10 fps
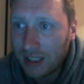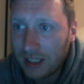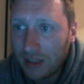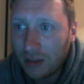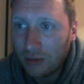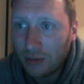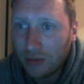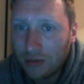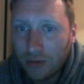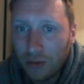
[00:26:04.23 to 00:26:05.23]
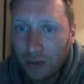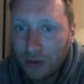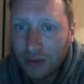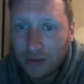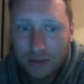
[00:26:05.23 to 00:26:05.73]
league goals for
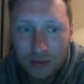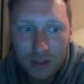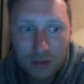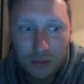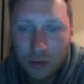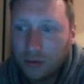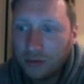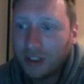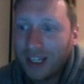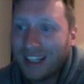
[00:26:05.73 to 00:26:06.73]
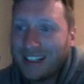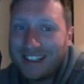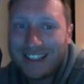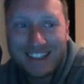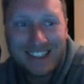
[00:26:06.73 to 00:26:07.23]
Wolves
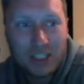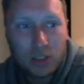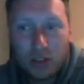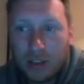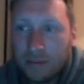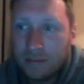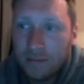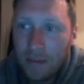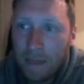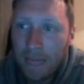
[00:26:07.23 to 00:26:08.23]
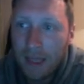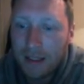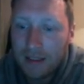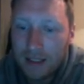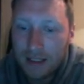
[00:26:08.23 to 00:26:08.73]
and Tottenham.
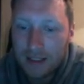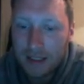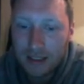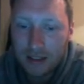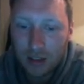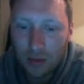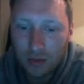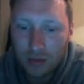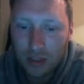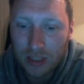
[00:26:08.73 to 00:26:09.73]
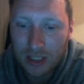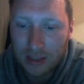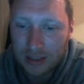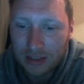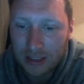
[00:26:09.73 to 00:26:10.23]
16 goals
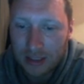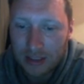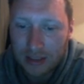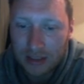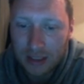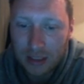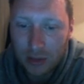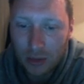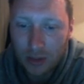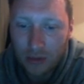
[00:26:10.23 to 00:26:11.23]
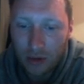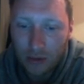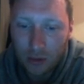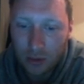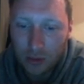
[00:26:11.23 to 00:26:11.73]
last season, 25
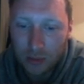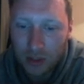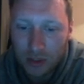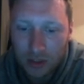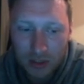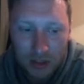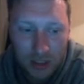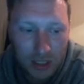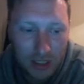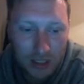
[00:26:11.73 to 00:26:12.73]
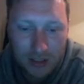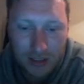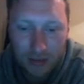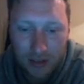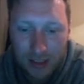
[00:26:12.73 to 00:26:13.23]
in all competitions,
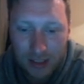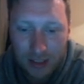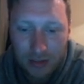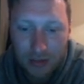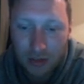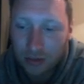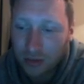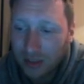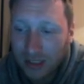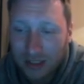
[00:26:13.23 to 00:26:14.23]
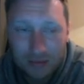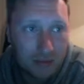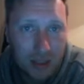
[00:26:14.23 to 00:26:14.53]
7 international goals. So he's